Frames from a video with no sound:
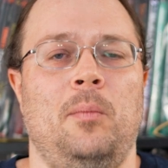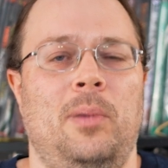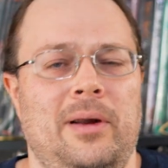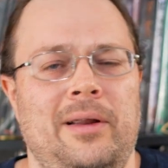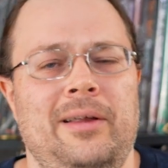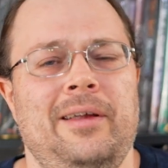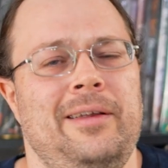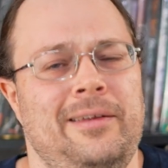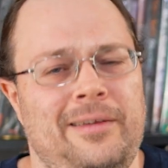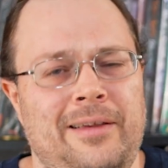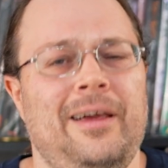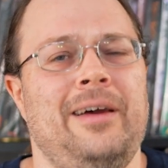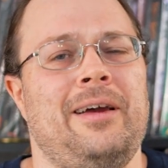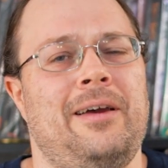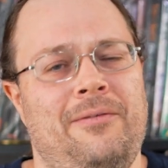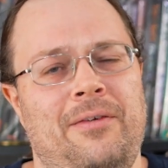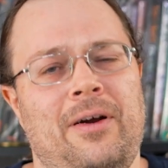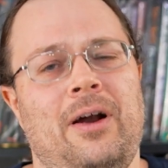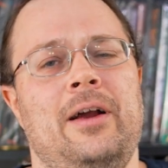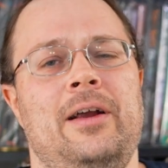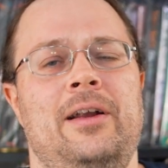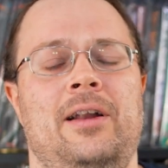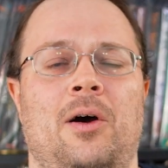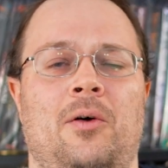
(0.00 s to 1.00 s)
But it's a
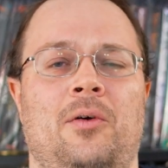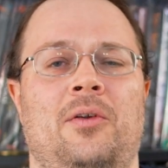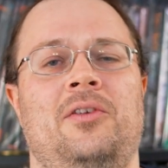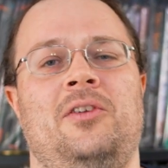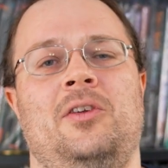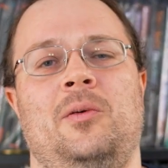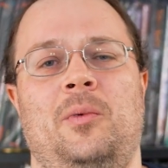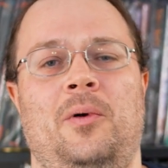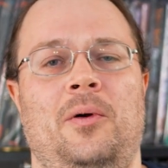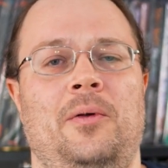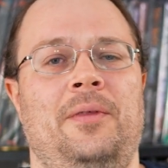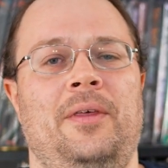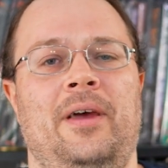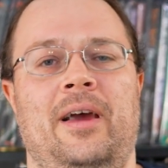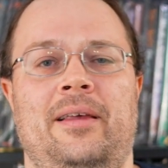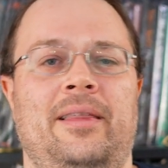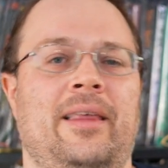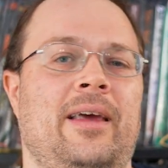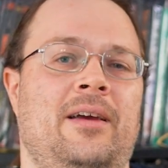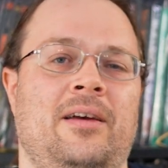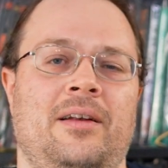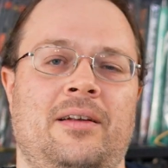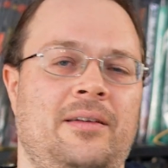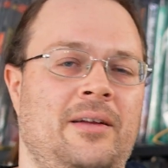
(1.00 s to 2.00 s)
very noticeable
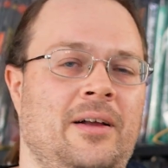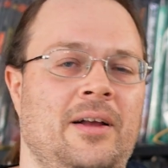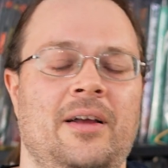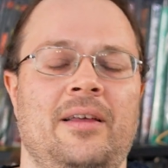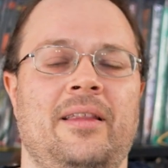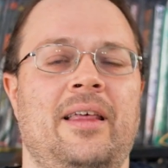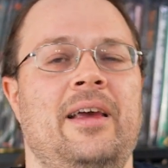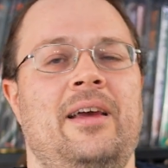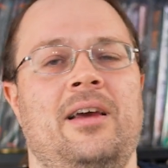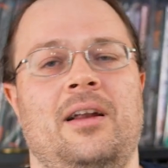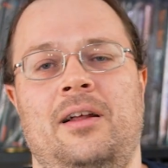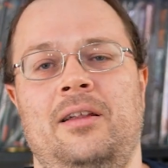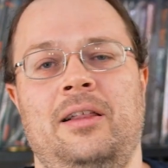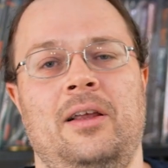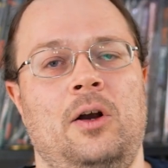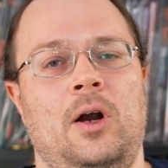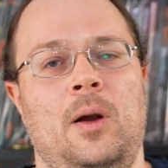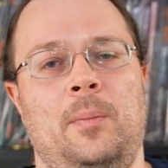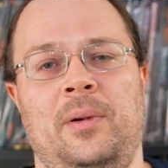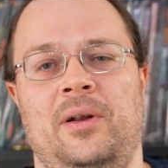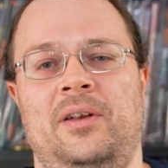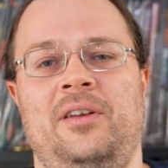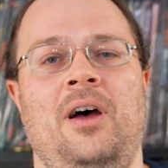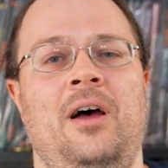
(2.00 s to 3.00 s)
thing. They could clear
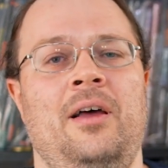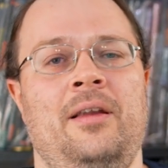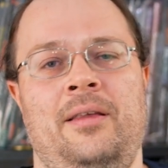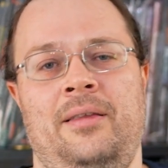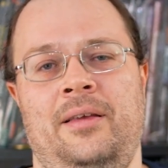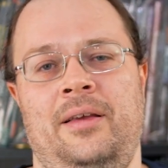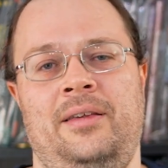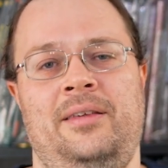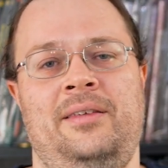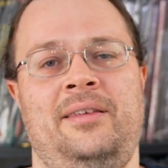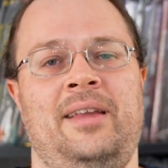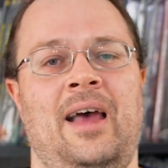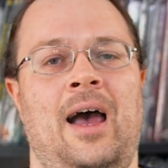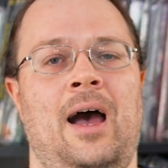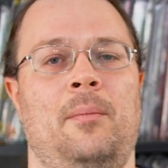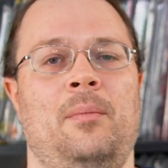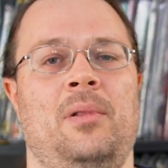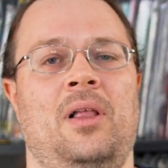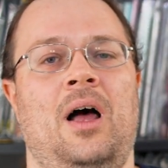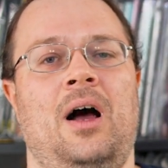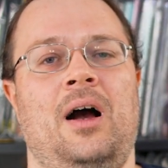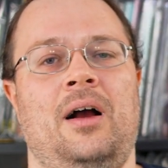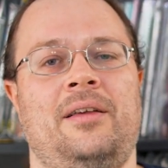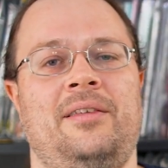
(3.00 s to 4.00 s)
up a ton of these stat
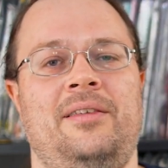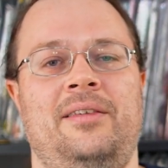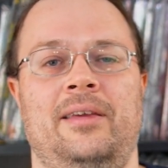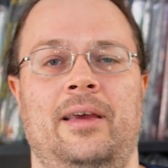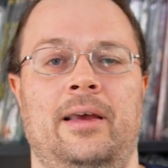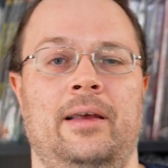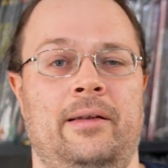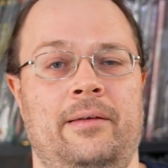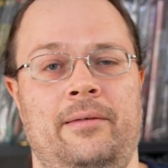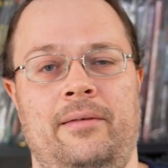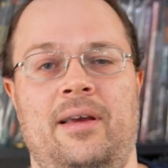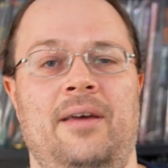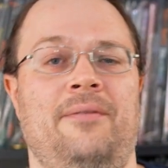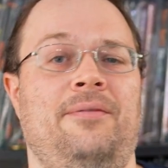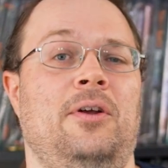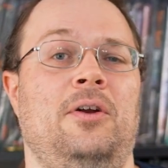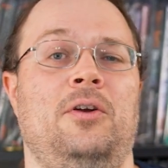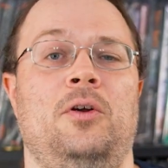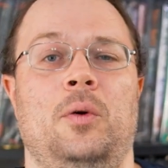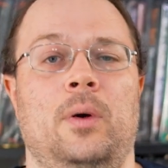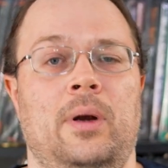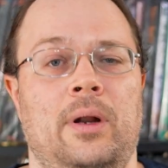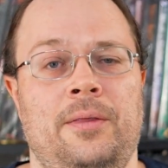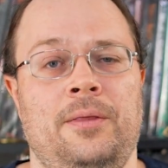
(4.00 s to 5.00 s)
blocks if they're
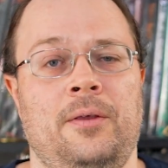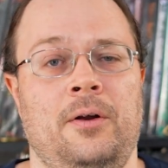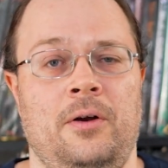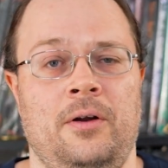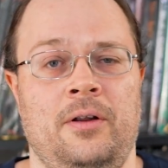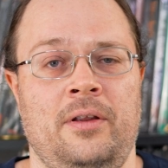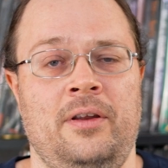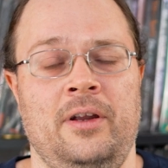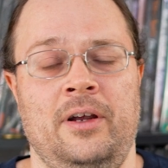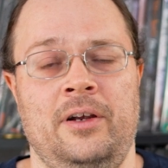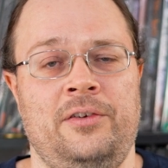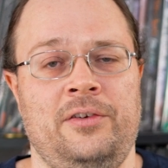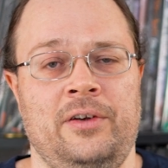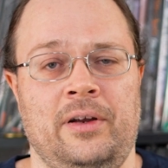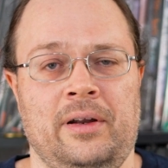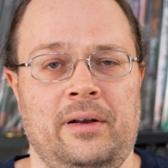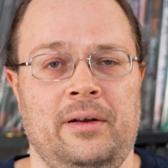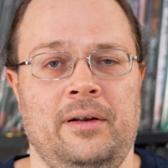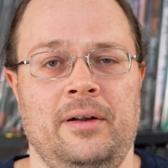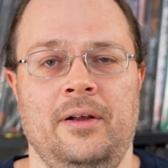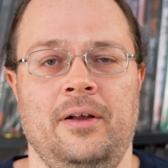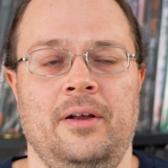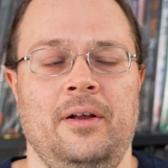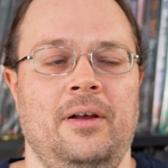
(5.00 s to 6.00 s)
doing a 3rd edition
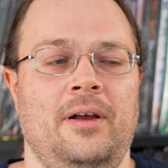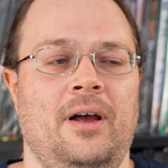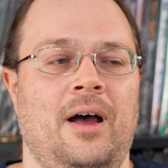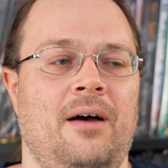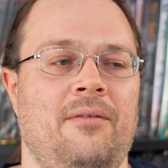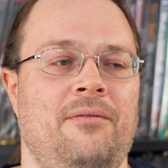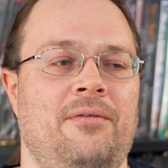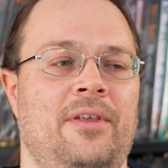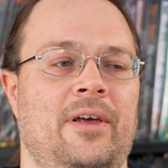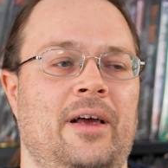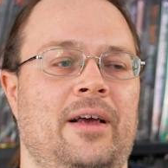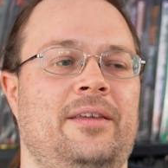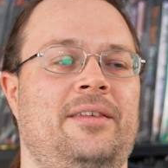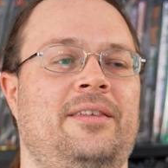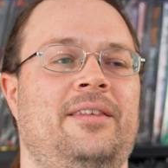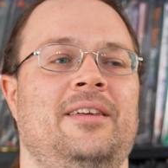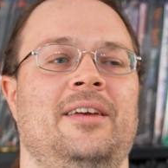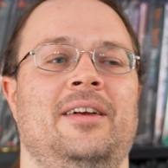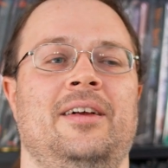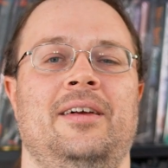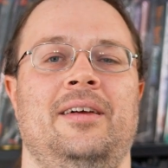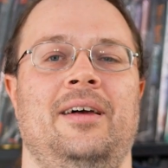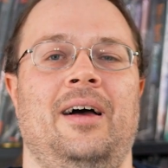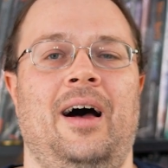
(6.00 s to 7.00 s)
of this.
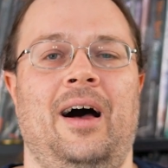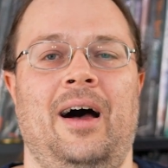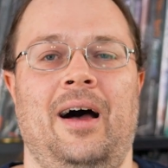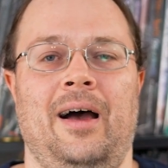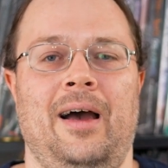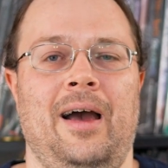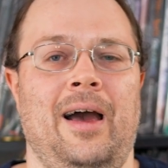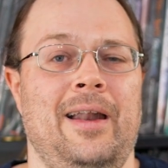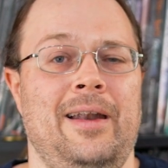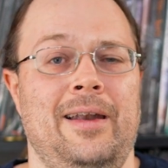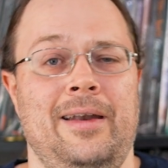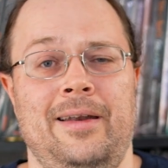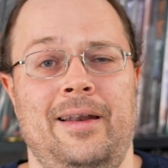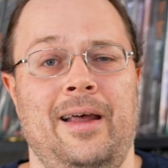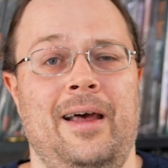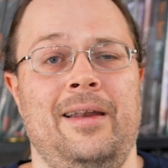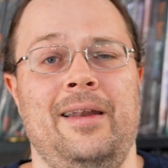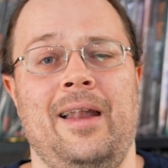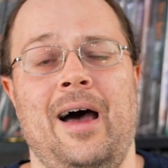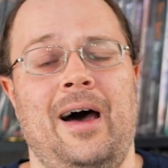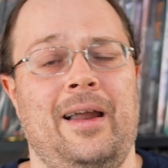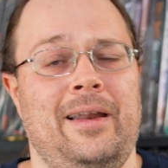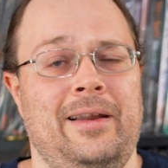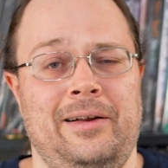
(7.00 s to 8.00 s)
And
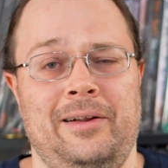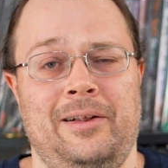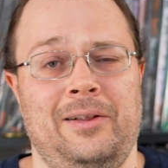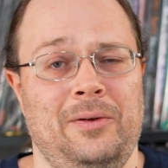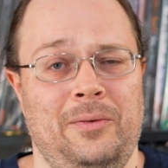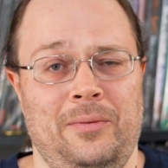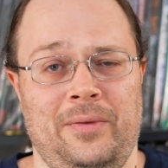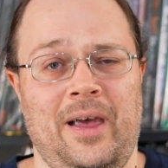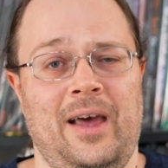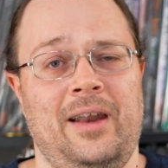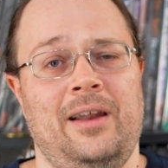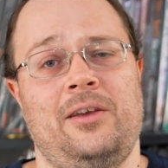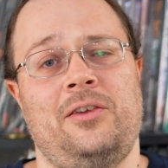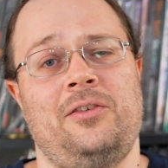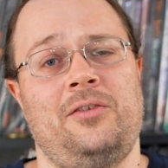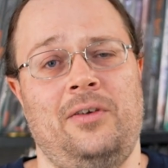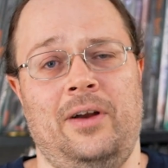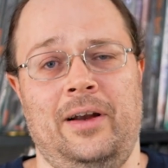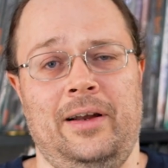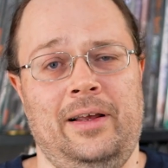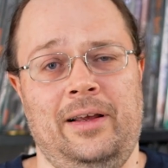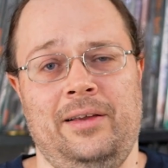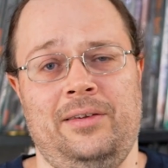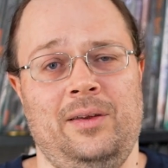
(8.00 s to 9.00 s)
not include that
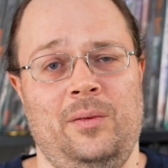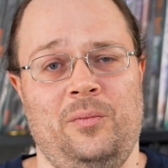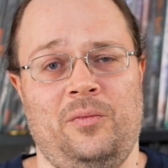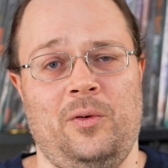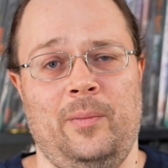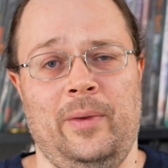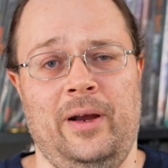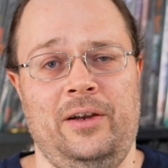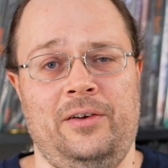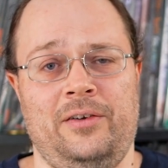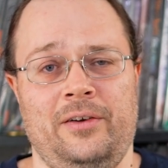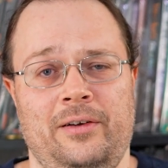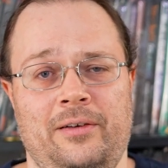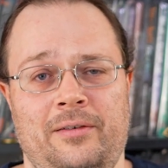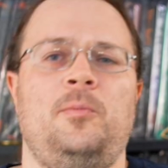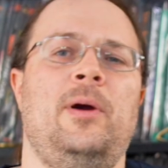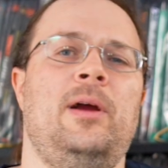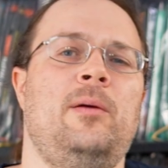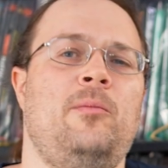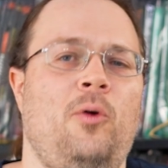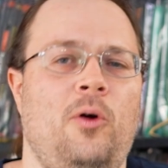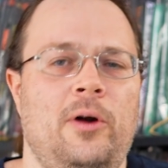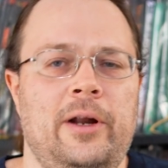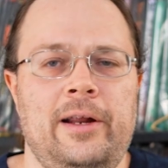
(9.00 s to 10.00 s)
extraneous information.
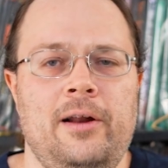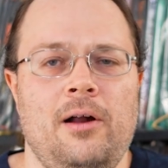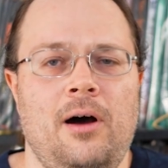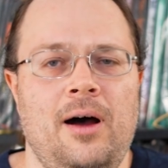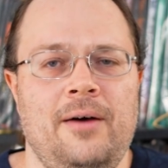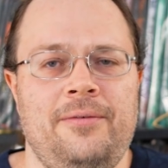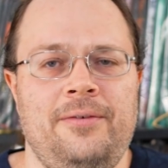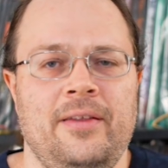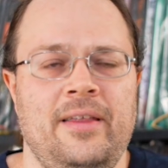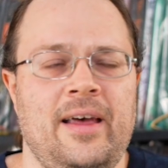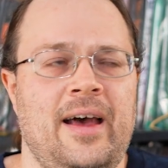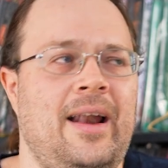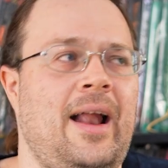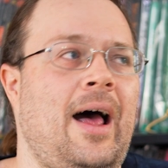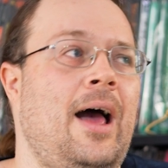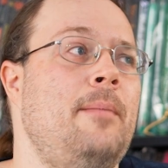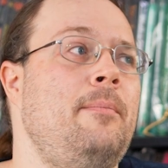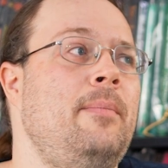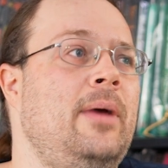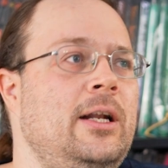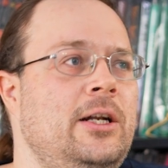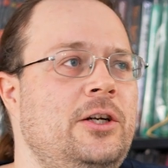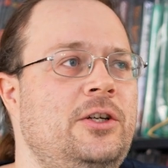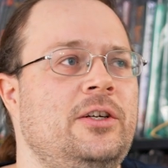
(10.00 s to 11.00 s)
Springboarding off of that, I
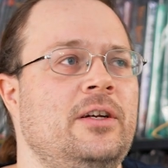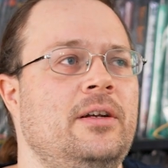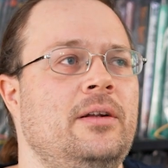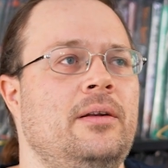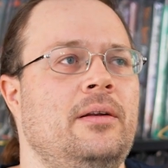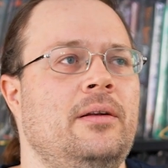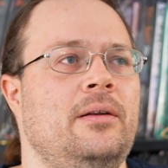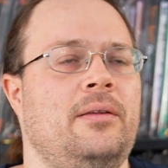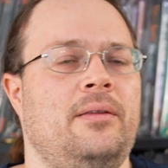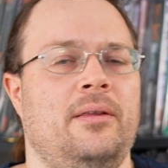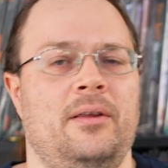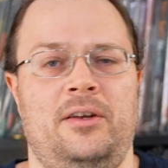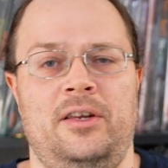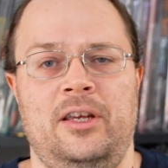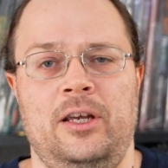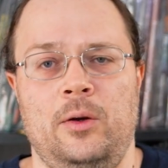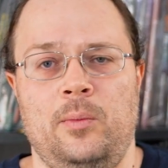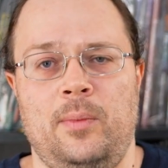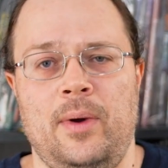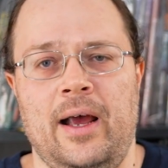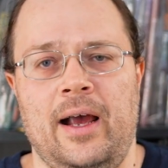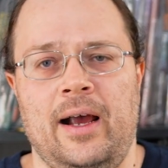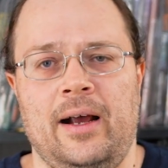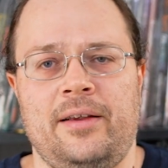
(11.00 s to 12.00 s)
mentioned the
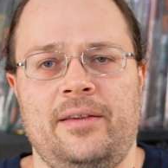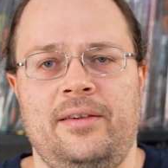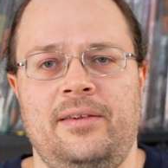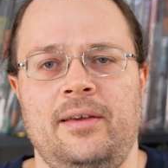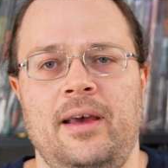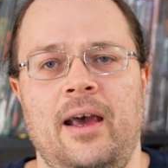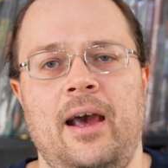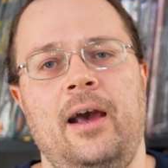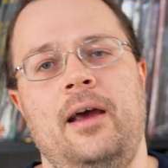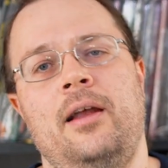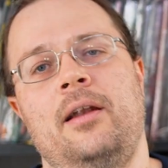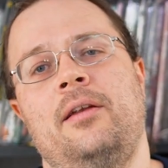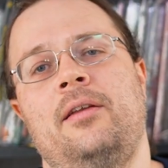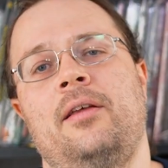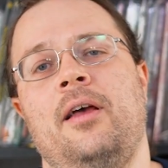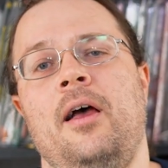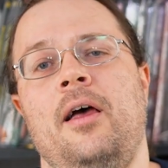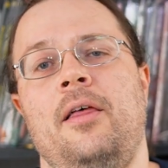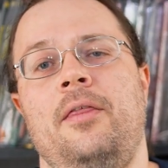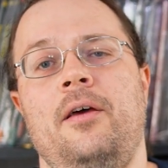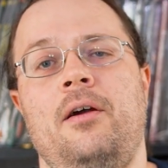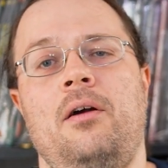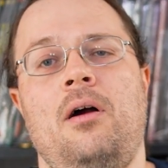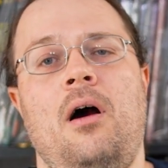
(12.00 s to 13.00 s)
T-Rex, and
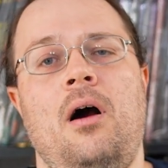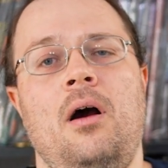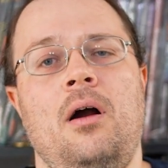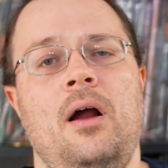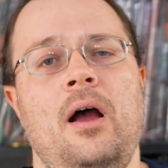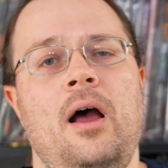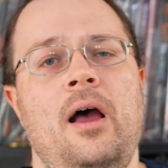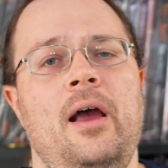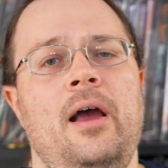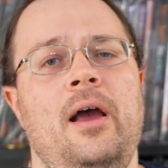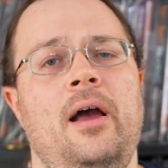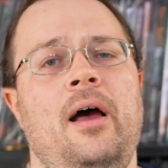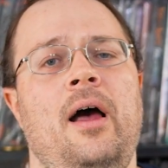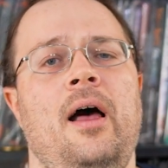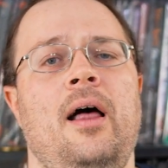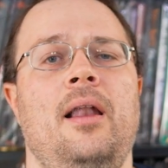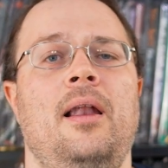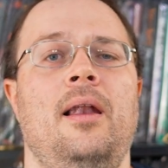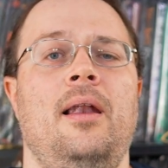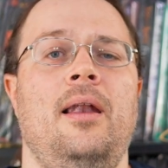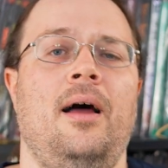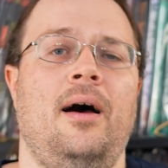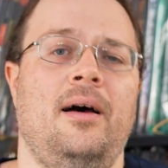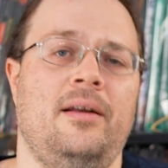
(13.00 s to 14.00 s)
there are a
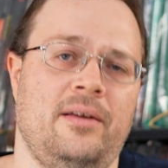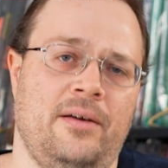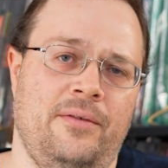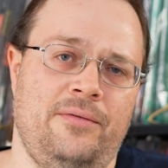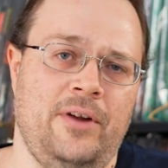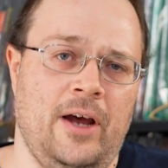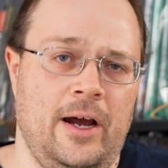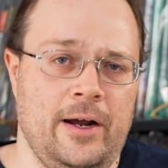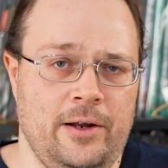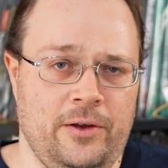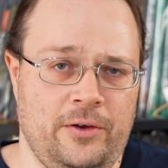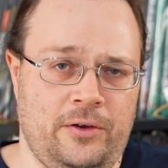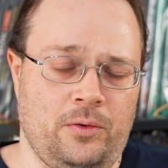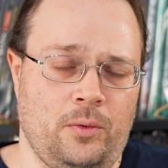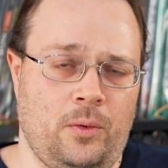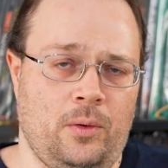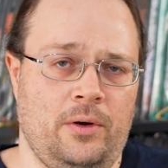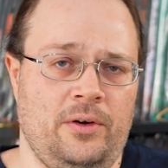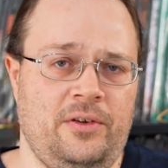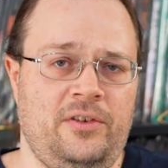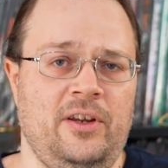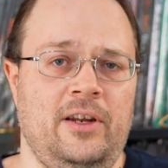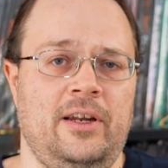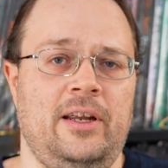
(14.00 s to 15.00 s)
lot of
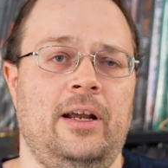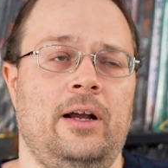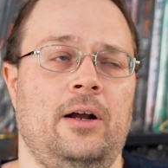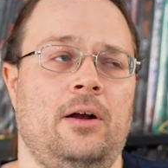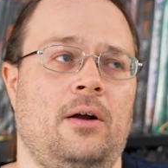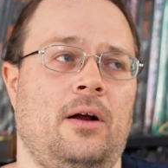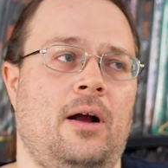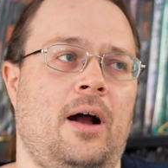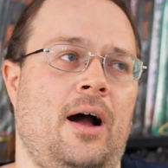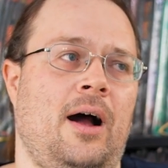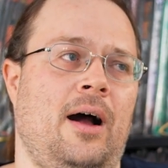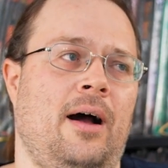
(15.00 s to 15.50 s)
dinosaurs in here.